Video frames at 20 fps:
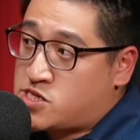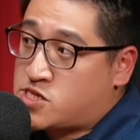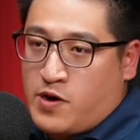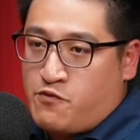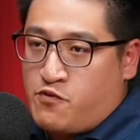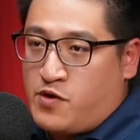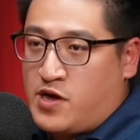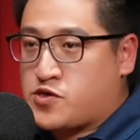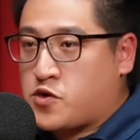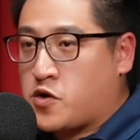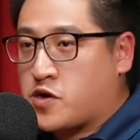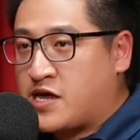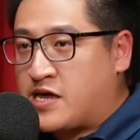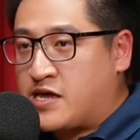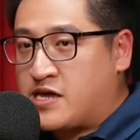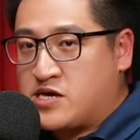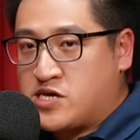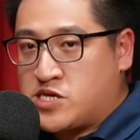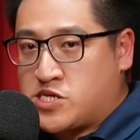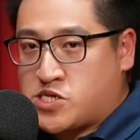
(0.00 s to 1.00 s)
What we are talking
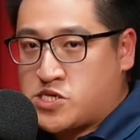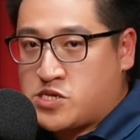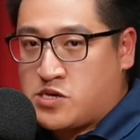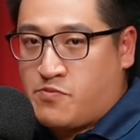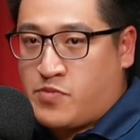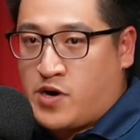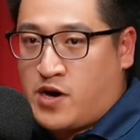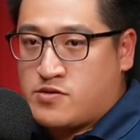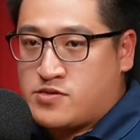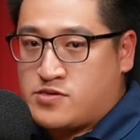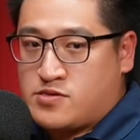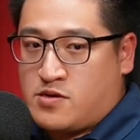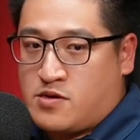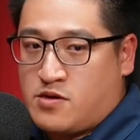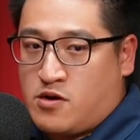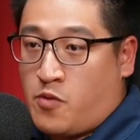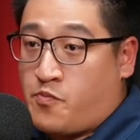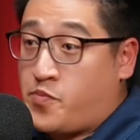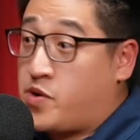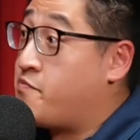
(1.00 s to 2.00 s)
here is about
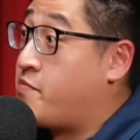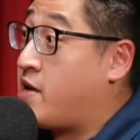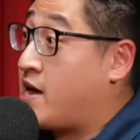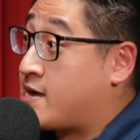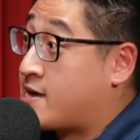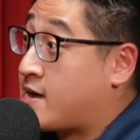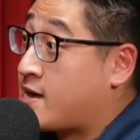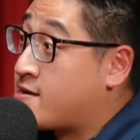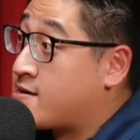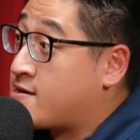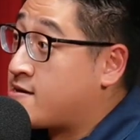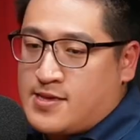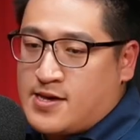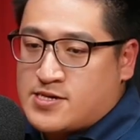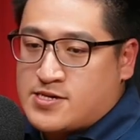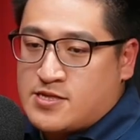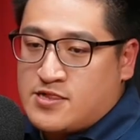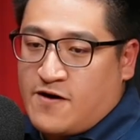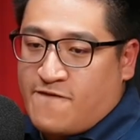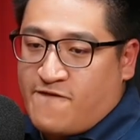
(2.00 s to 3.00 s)
open banking.
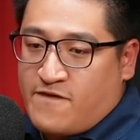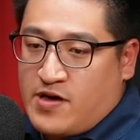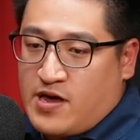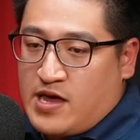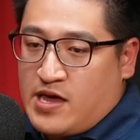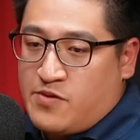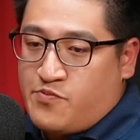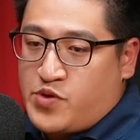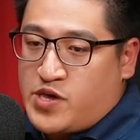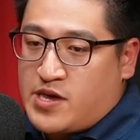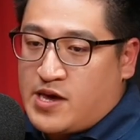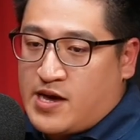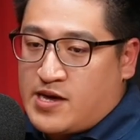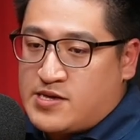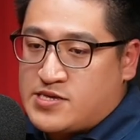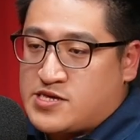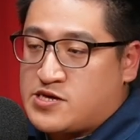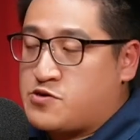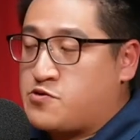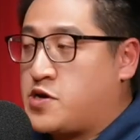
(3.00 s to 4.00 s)
There's a lot of
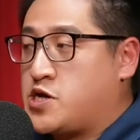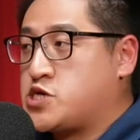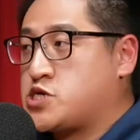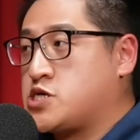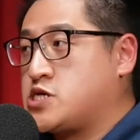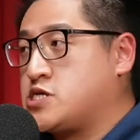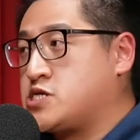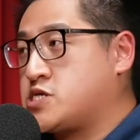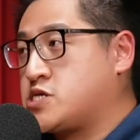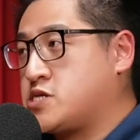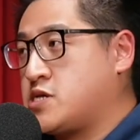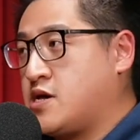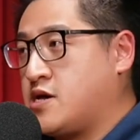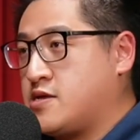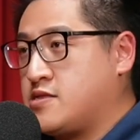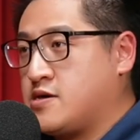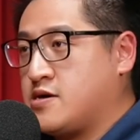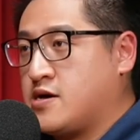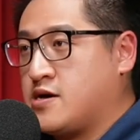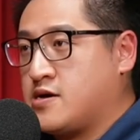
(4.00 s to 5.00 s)
API integrations,
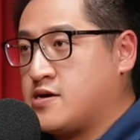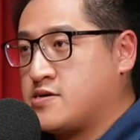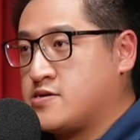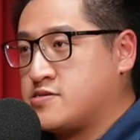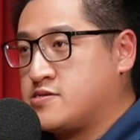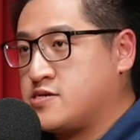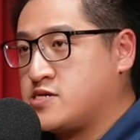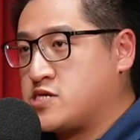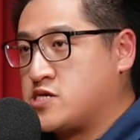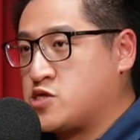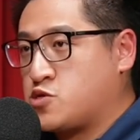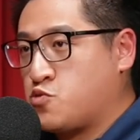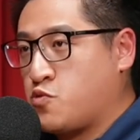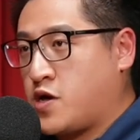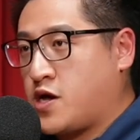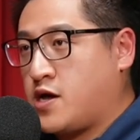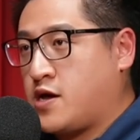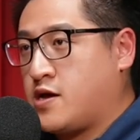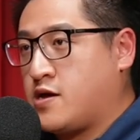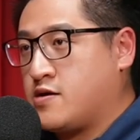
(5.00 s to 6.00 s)
and this is
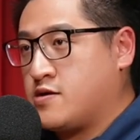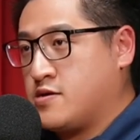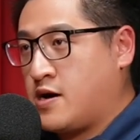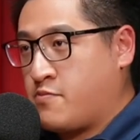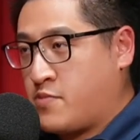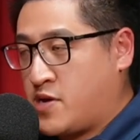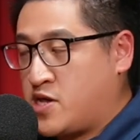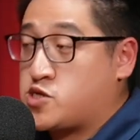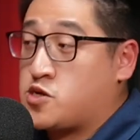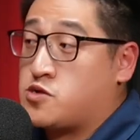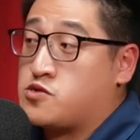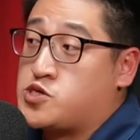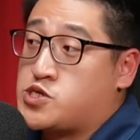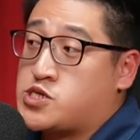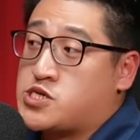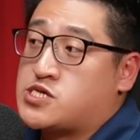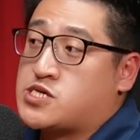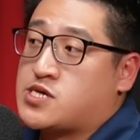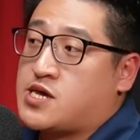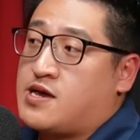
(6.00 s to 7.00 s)
where Arkmind
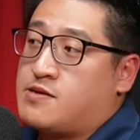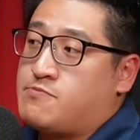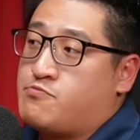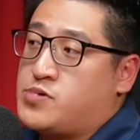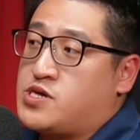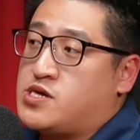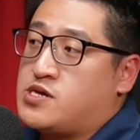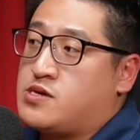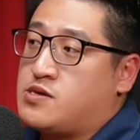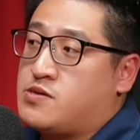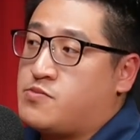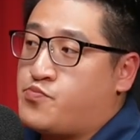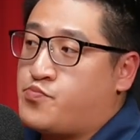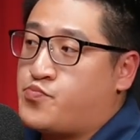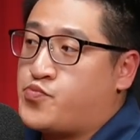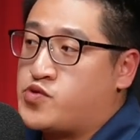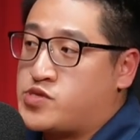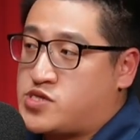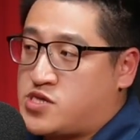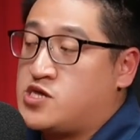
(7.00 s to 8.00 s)
solutions can be
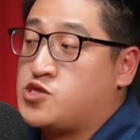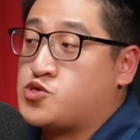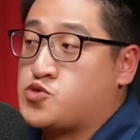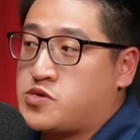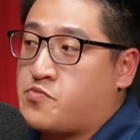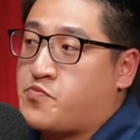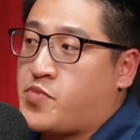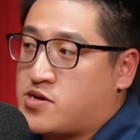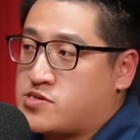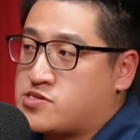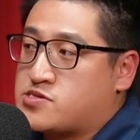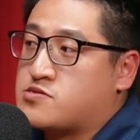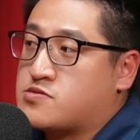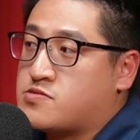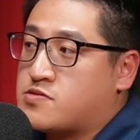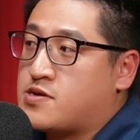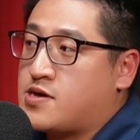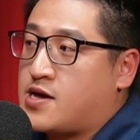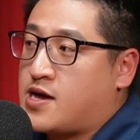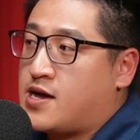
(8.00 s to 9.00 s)
put into the
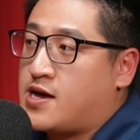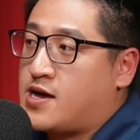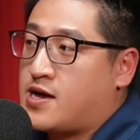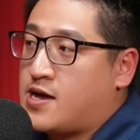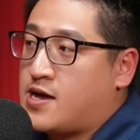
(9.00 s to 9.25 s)
puzzle. Yeah.